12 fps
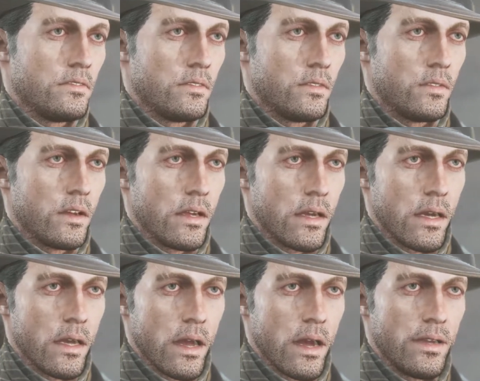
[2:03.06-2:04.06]
Shit. You're
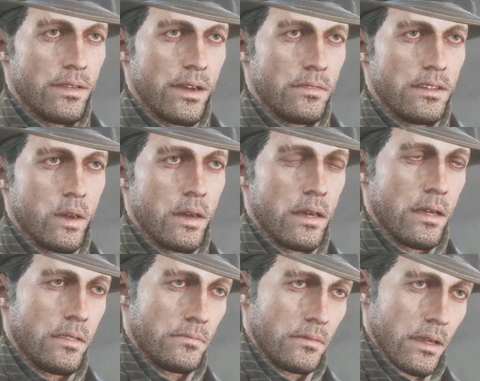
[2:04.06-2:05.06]
not asking me to
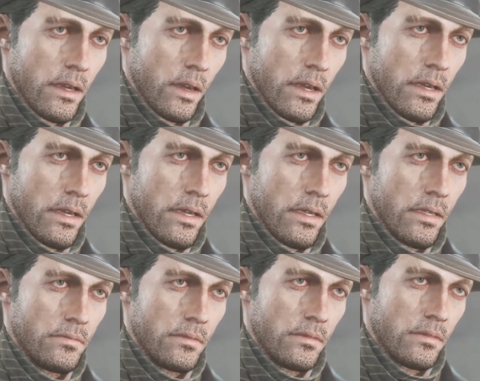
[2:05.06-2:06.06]
track them down and kill
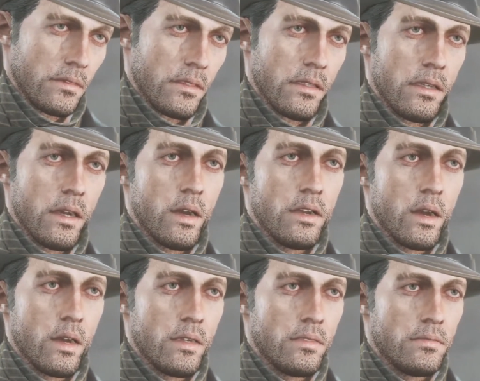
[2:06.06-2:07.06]
them, are you?